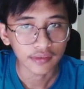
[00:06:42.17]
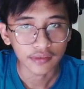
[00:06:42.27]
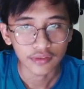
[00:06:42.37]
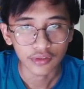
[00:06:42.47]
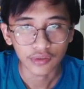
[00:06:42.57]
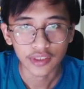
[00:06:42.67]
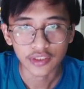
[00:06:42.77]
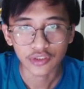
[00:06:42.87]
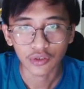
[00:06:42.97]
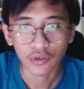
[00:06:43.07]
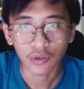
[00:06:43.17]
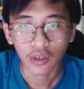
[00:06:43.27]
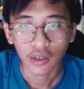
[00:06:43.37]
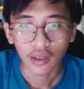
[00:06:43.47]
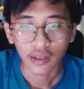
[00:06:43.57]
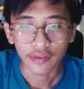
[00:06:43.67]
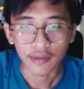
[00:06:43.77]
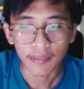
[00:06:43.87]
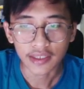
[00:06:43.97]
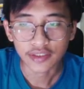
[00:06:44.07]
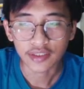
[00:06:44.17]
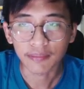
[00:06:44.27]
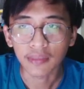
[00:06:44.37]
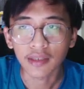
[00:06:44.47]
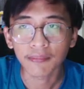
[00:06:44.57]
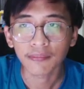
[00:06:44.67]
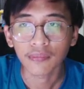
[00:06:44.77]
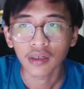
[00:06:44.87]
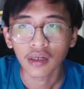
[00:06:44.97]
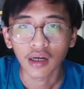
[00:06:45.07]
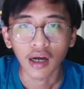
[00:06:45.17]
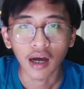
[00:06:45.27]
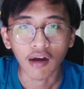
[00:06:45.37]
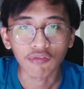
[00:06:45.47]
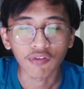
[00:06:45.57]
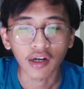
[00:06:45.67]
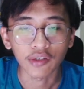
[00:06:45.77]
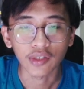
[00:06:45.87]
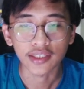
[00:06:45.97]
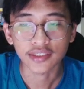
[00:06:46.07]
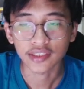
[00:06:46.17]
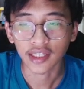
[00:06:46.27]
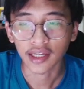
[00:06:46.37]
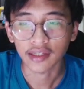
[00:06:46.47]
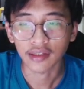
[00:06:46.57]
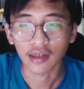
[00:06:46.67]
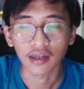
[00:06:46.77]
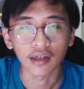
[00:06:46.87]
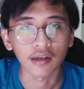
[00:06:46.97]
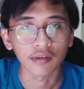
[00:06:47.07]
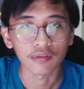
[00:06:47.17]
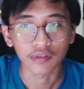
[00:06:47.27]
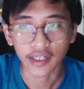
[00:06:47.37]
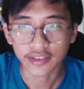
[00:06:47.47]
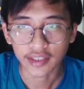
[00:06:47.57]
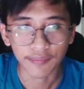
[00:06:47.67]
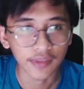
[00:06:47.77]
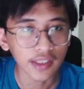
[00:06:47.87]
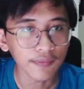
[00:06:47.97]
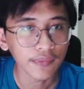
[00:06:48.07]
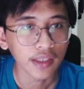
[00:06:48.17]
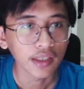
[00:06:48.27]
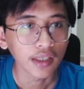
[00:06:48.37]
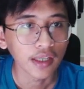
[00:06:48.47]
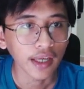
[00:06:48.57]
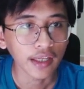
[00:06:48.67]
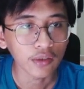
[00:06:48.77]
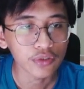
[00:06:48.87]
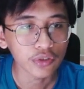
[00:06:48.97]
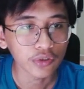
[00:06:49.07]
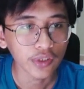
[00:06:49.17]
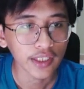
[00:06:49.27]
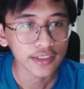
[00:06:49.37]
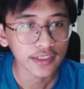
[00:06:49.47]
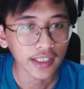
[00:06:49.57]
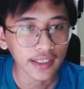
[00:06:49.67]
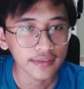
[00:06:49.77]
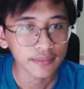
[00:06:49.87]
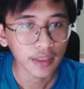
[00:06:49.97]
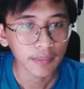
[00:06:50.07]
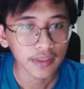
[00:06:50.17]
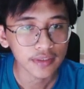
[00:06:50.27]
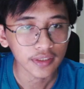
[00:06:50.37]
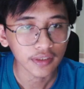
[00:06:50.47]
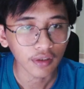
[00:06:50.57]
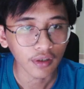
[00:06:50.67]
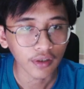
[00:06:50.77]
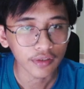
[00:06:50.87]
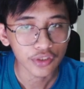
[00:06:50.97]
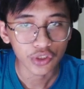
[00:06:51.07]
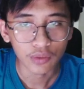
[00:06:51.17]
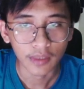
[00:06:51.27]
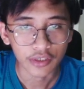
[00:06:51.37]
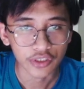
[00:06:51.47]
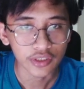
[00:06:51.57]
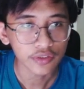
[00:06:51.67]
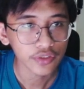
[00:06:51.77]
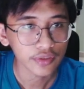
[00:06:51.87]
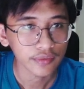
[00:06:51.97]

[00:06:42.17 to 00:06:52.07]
So this show the maximum how far you guys can write something, and also you guys can maybe turn on show margins.